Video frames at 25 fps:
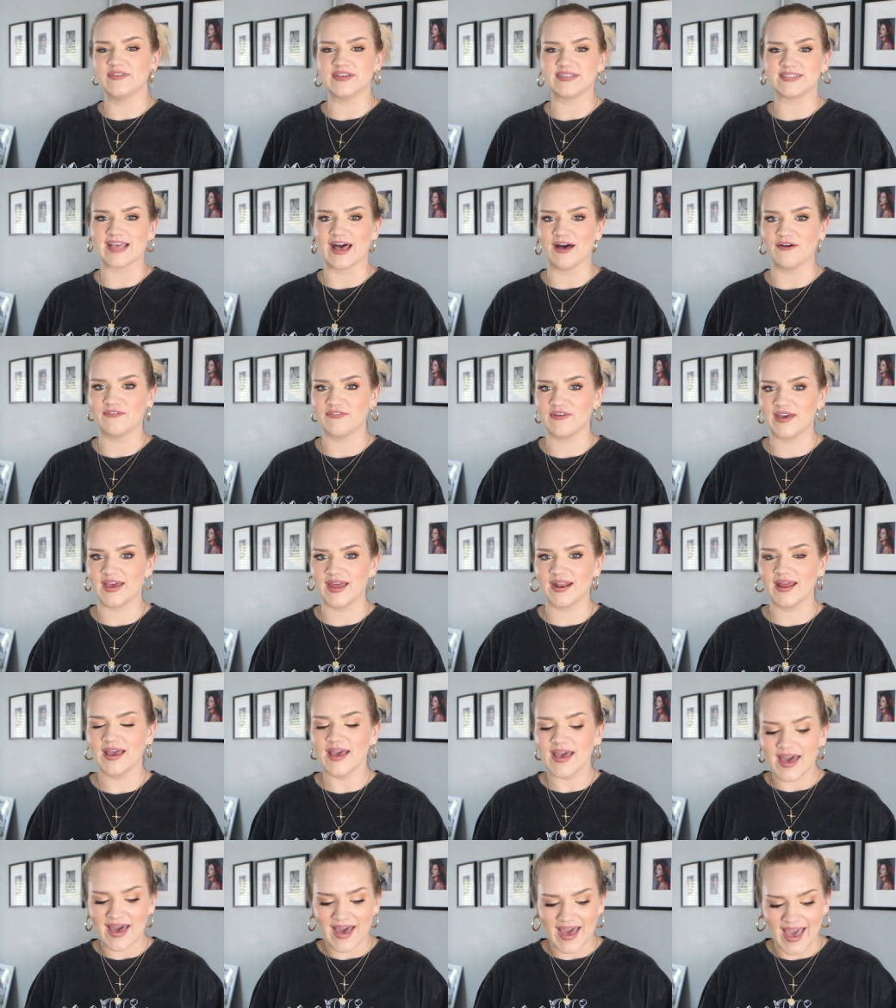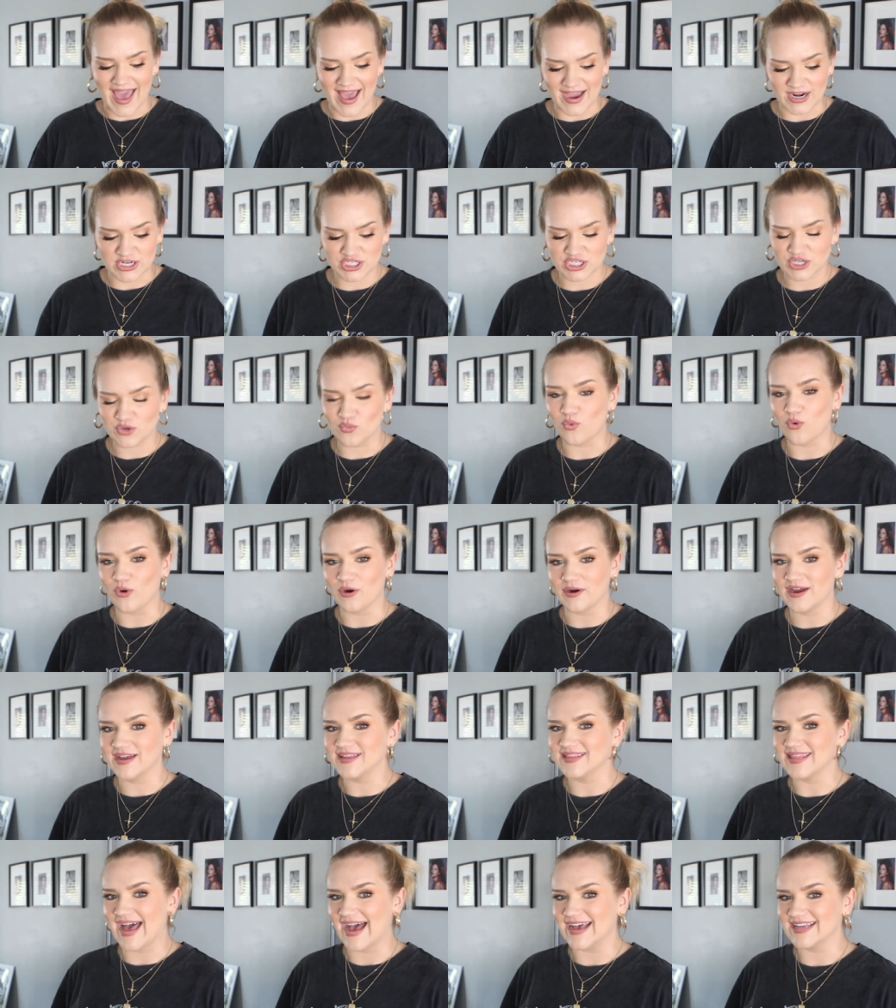this outfit. I actually wore
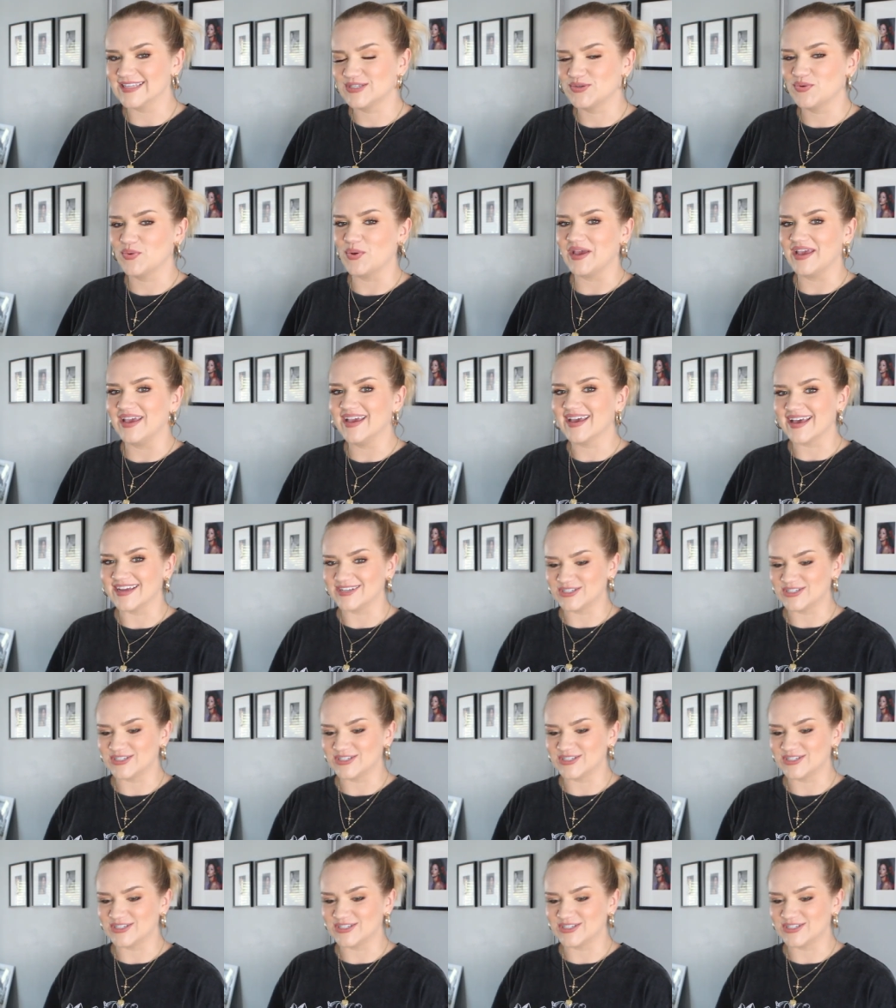it last week.